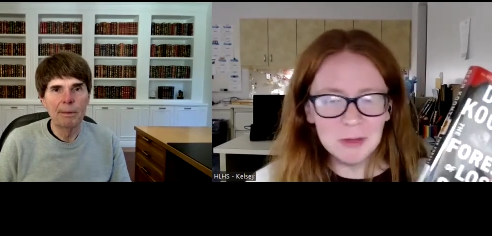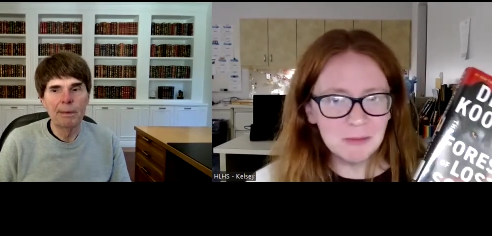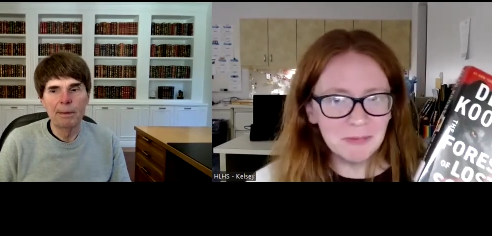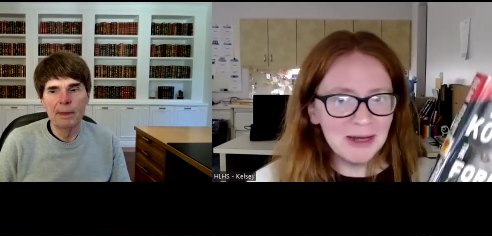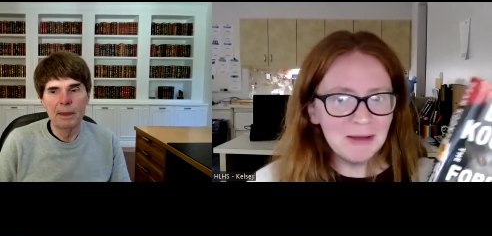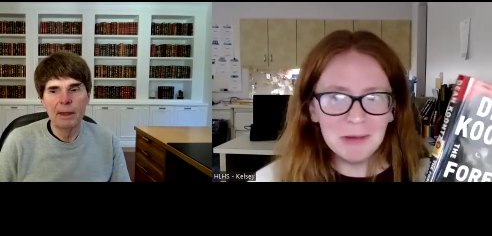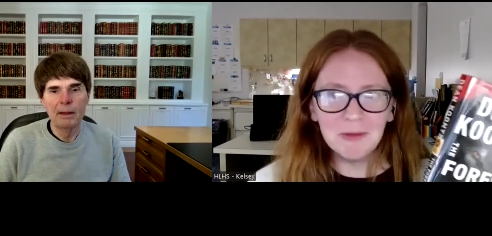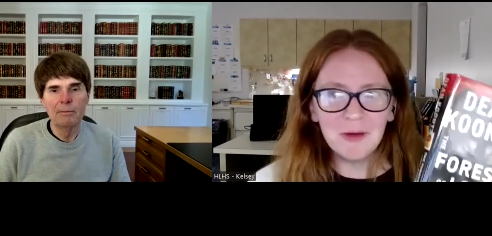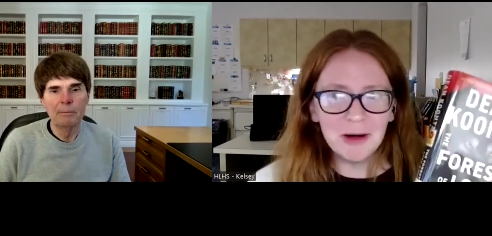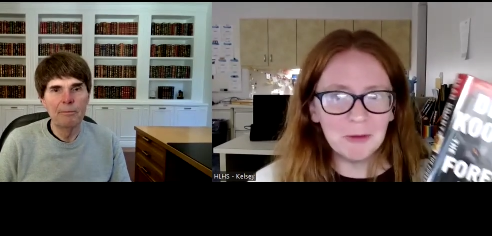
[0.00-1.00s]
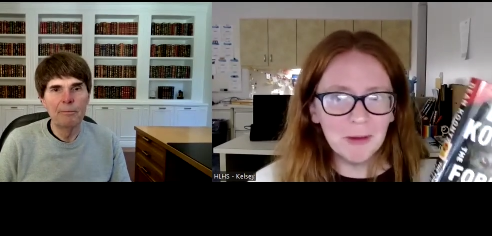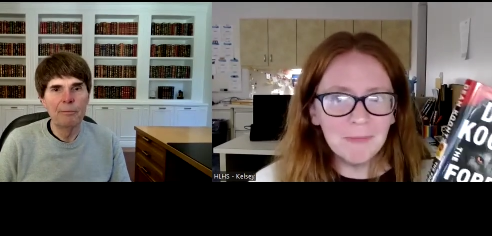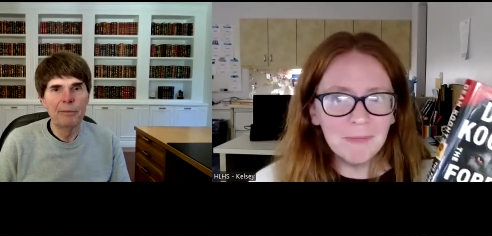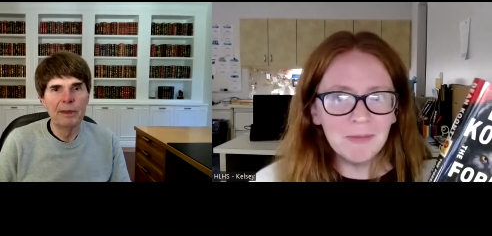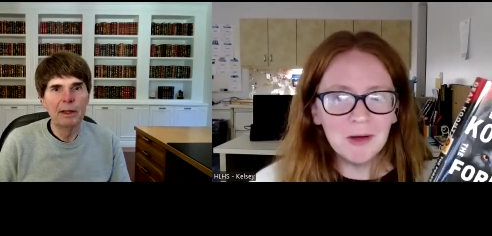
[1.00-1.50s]
Speaker 1: I'm sure plenty of people have already
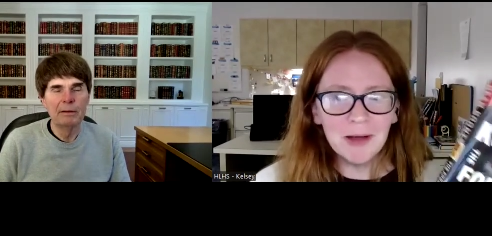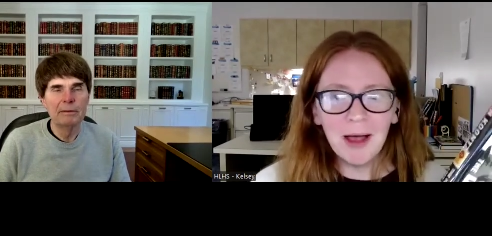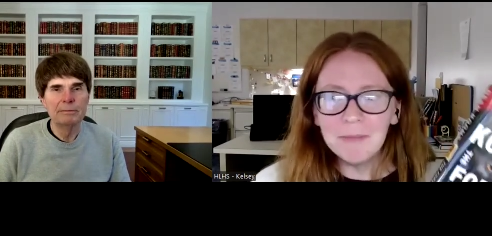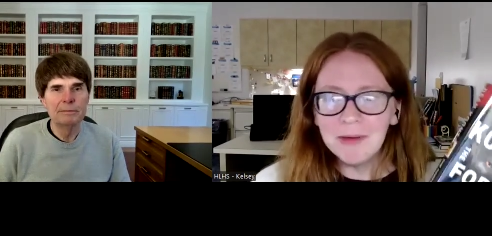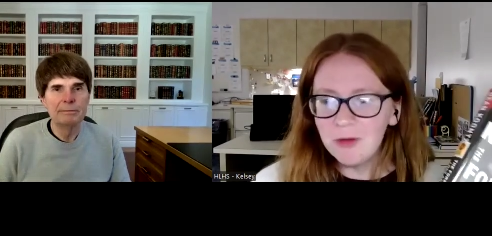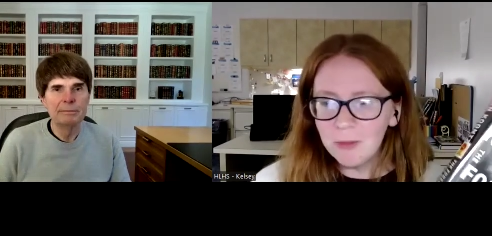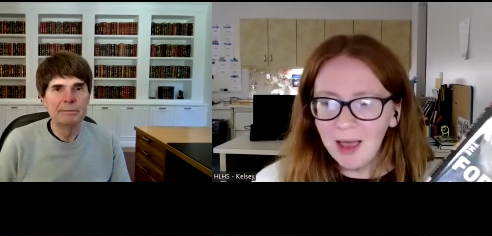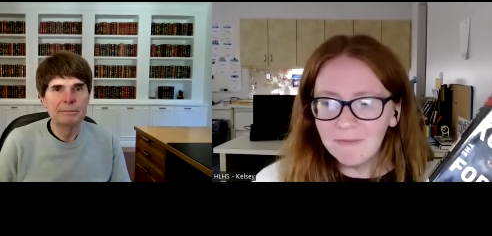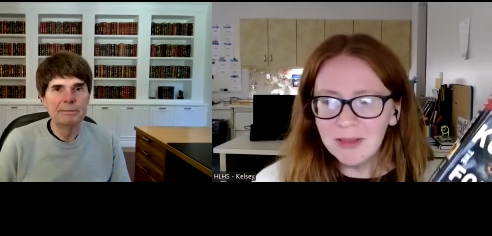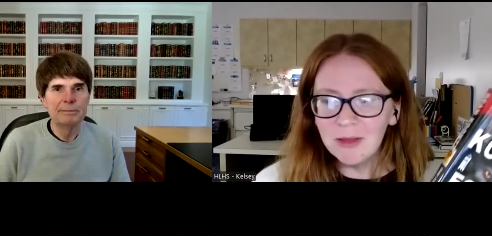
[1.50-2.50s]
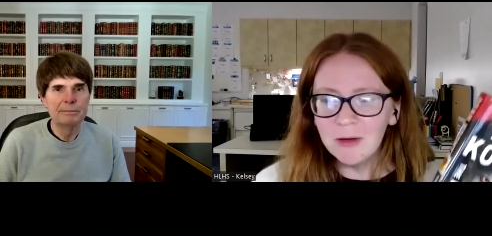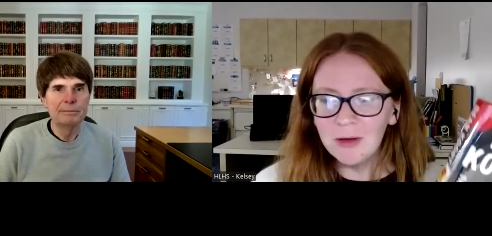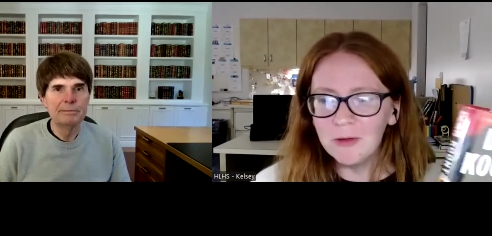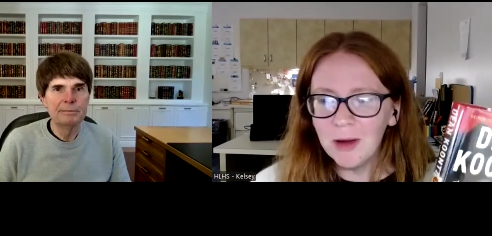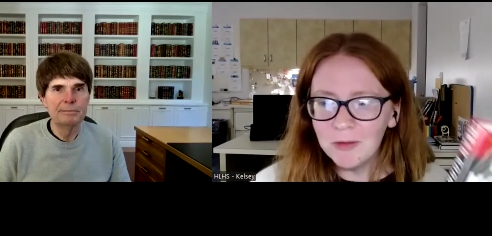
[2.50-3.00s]
grabbed up their copy. If you haven't, though,
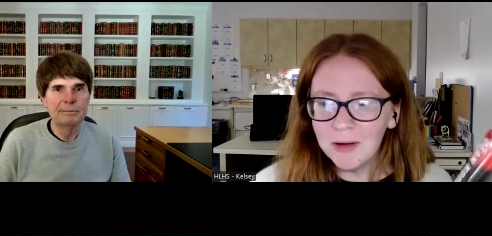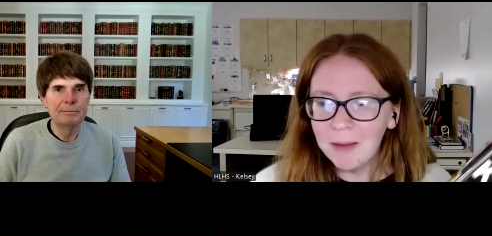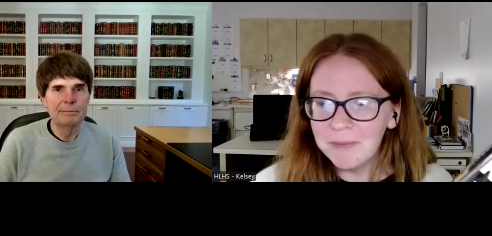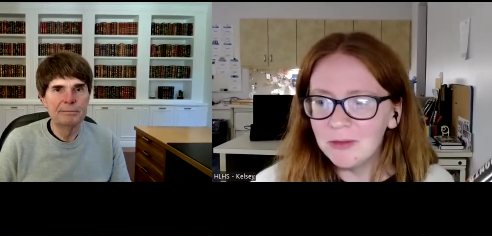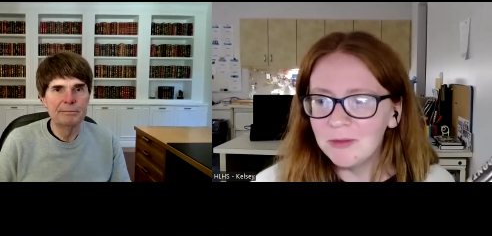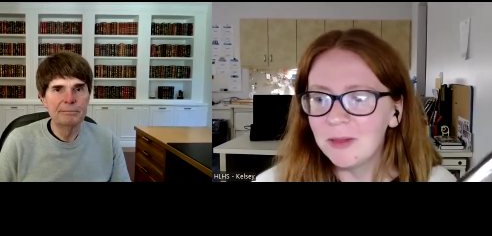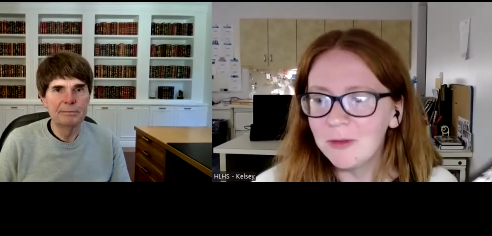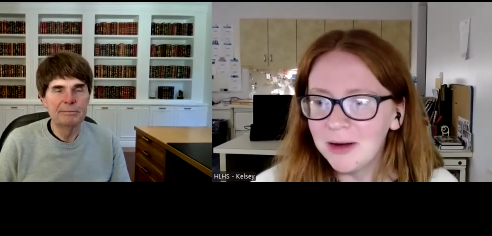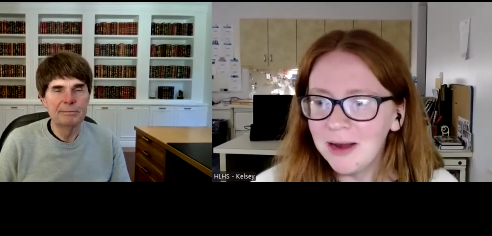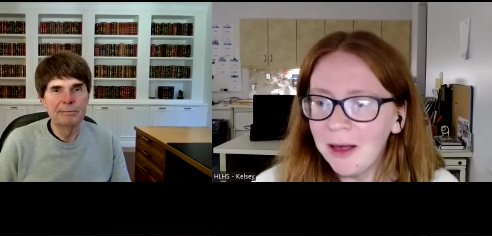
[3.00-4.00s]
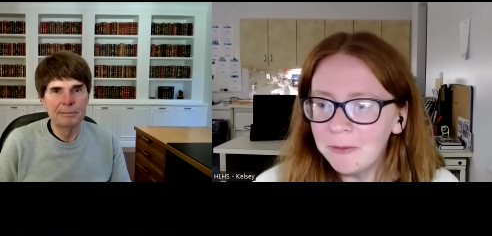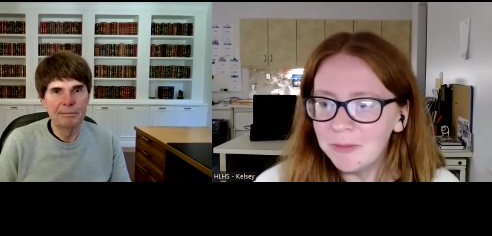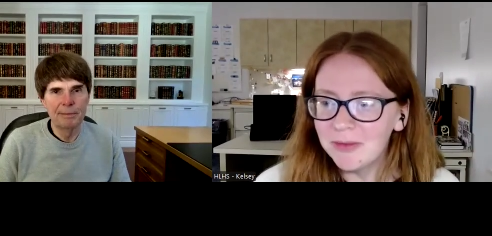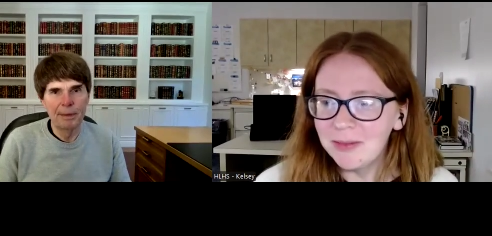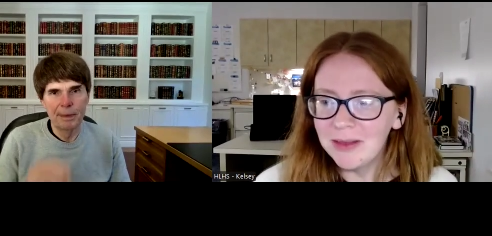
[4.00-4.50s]
you can grab your copy through the Learned
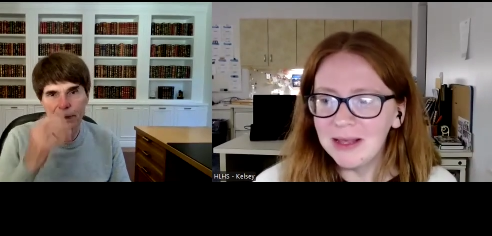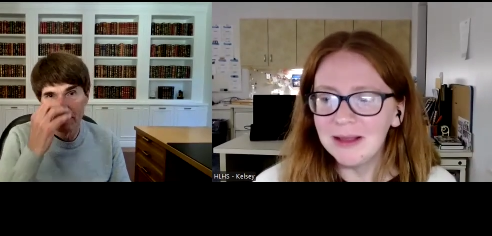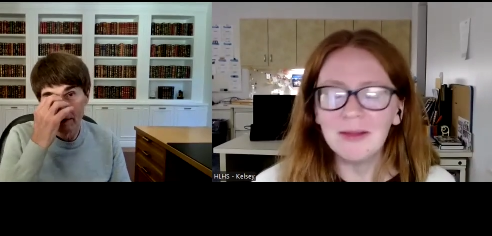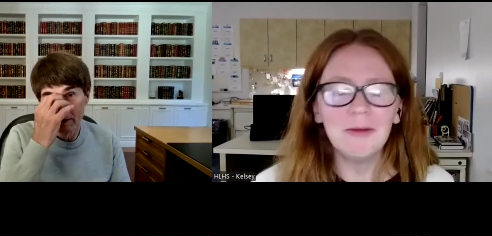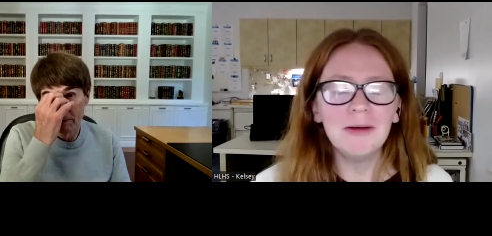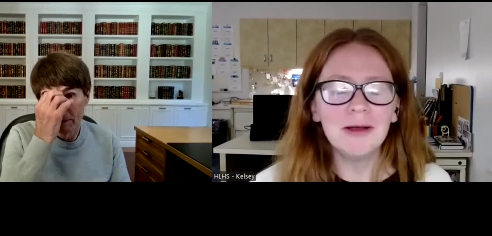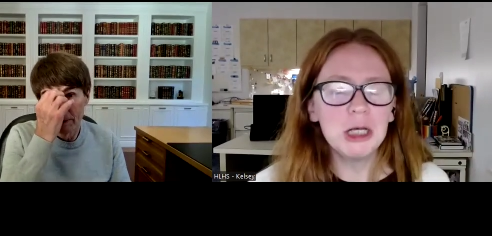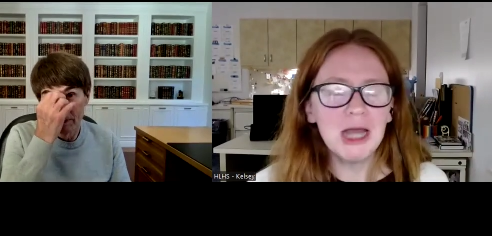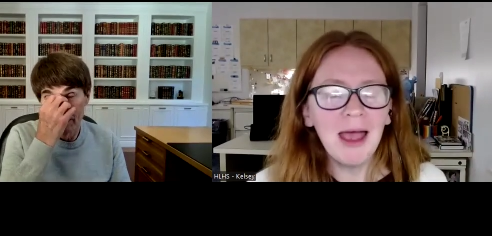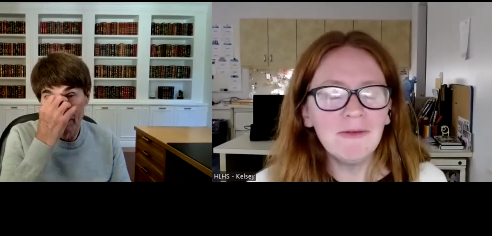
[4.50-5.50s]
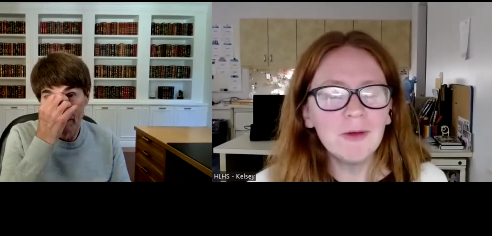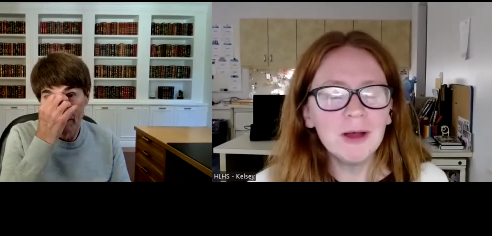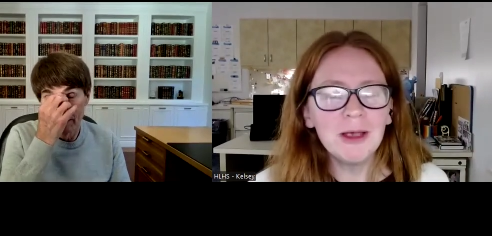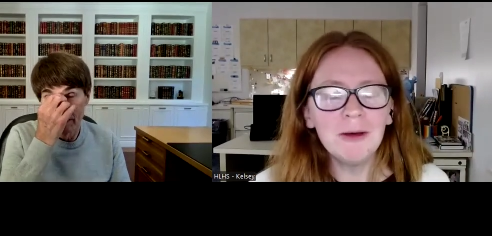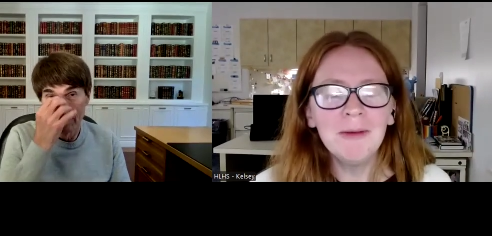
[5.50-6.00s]
Owl. We put the link in the chat
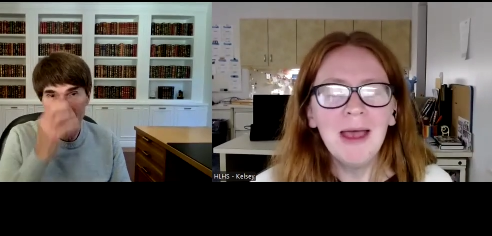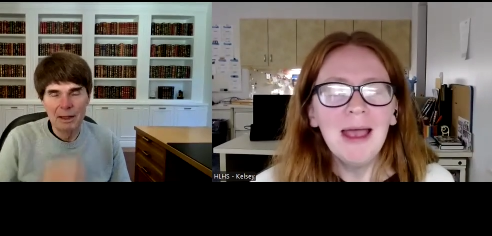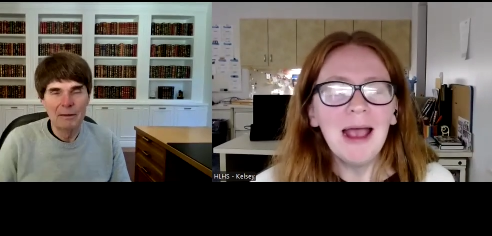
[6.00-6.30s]
for you.